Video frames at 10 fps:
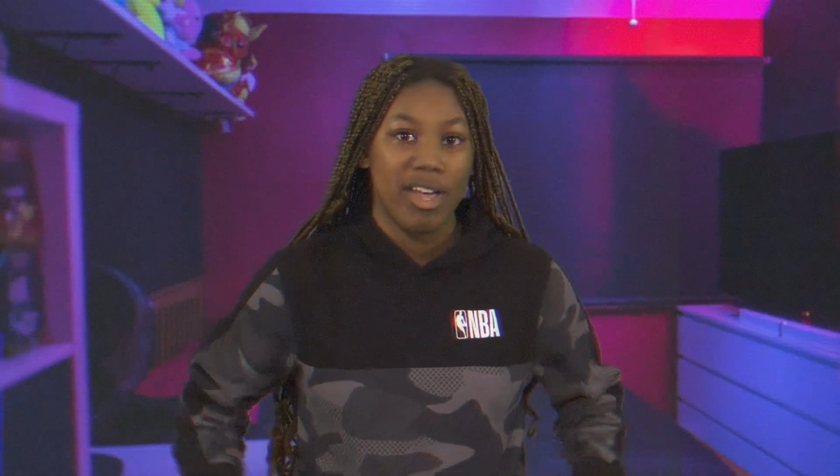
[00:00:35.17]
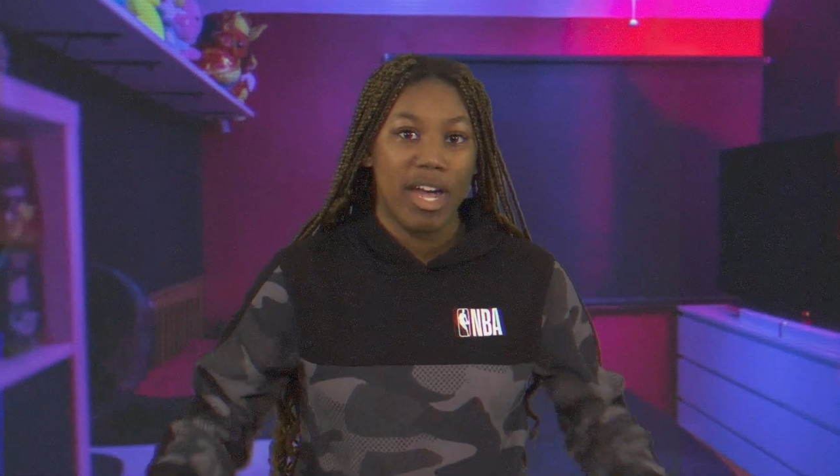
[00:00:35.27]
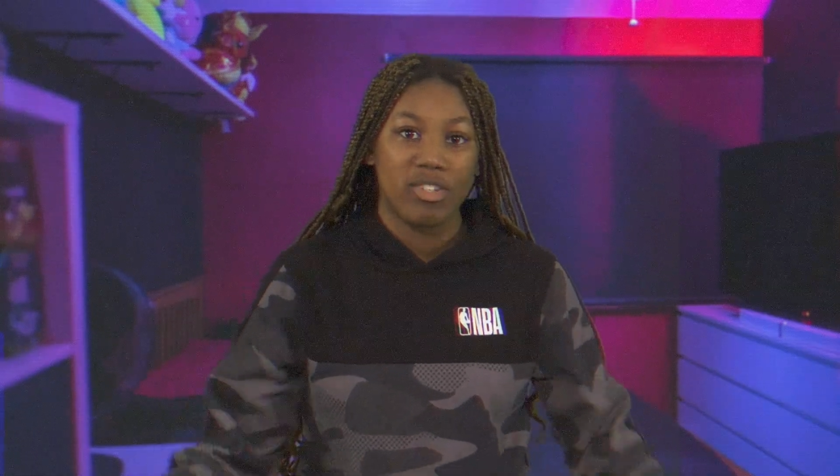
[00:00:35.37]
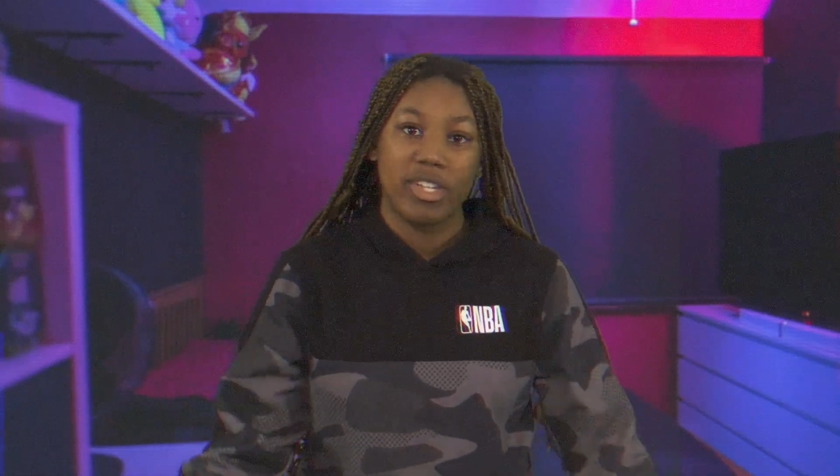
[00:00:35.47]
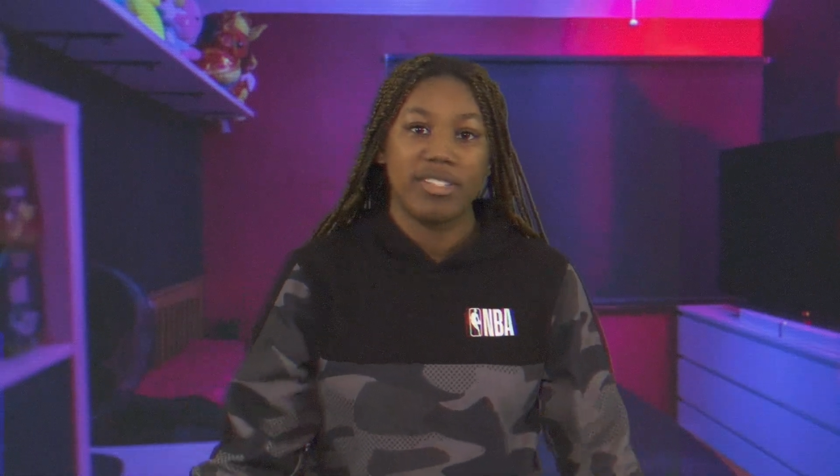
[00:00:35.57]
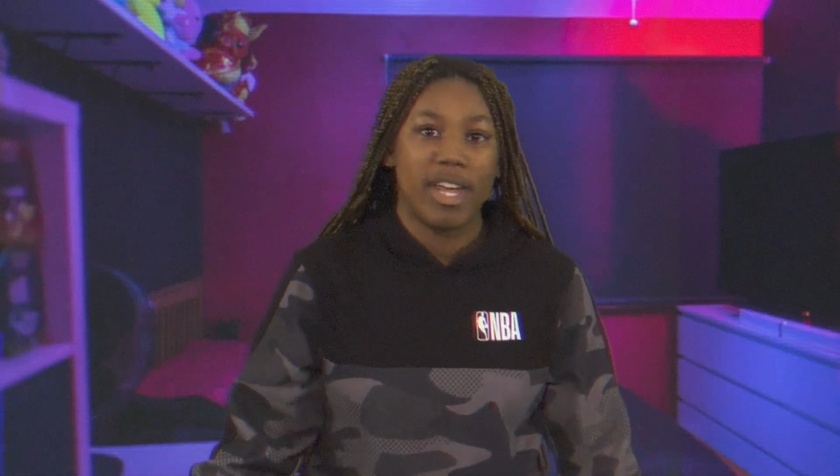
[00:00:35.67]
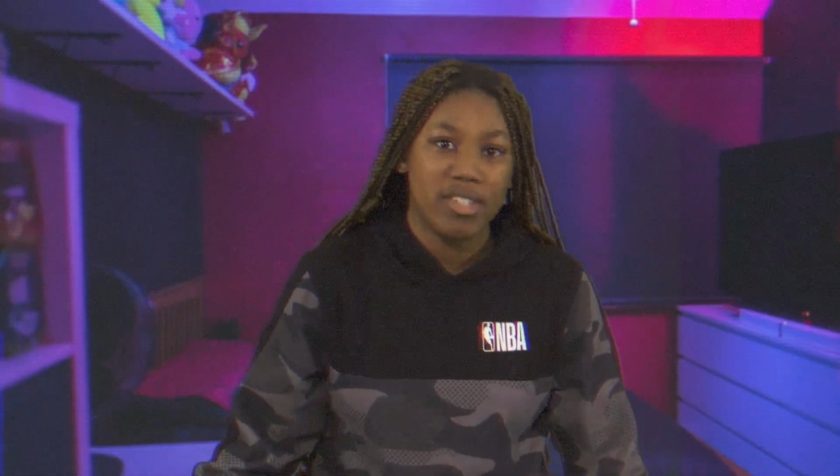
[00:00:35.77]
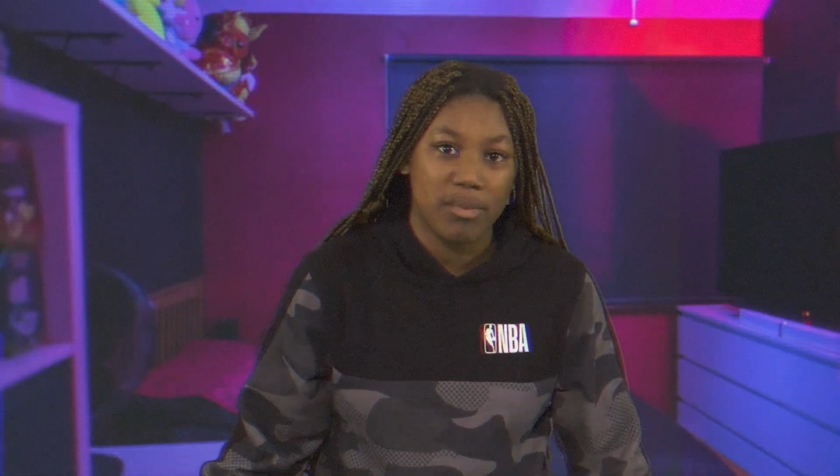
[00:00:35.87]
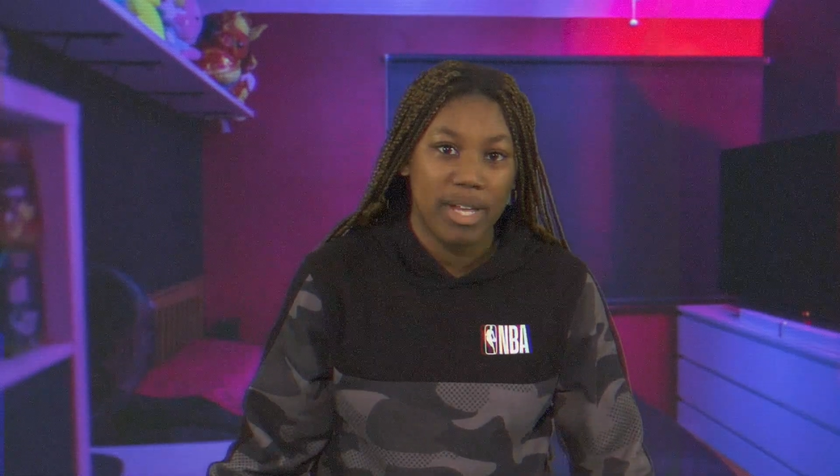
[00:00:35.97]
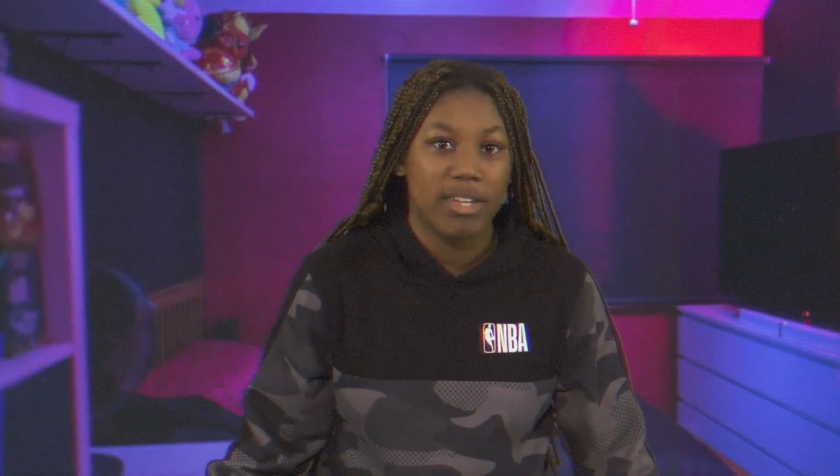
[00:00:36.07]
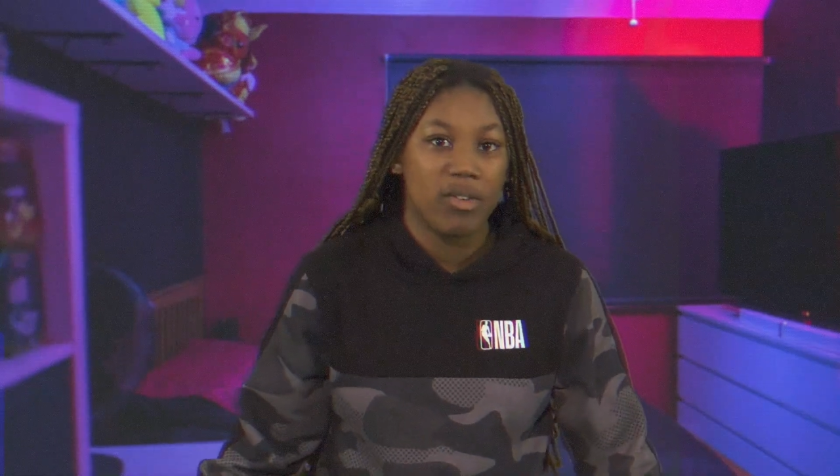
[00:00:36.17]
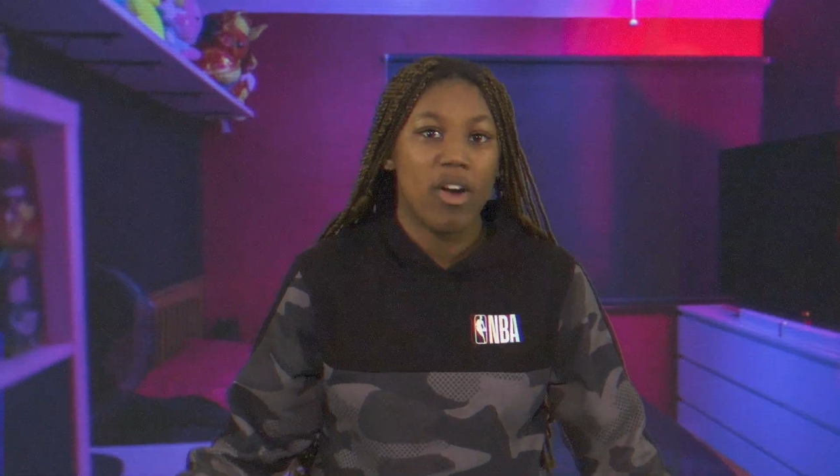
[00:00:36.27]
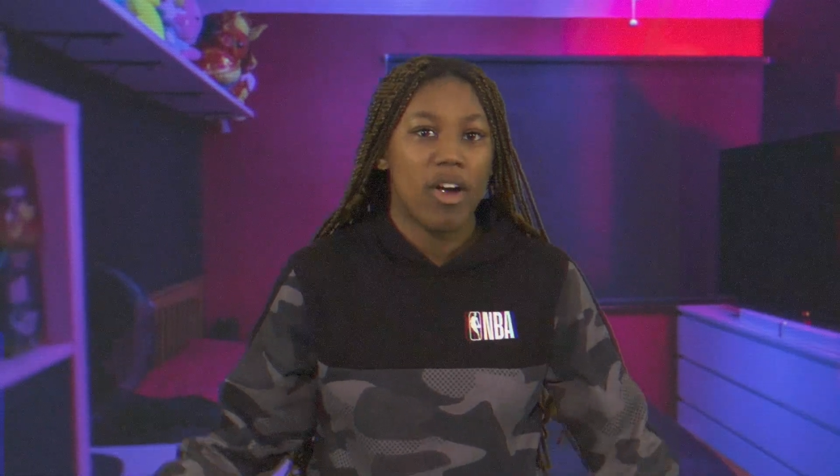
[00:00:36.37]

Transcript: I drink this every time I need new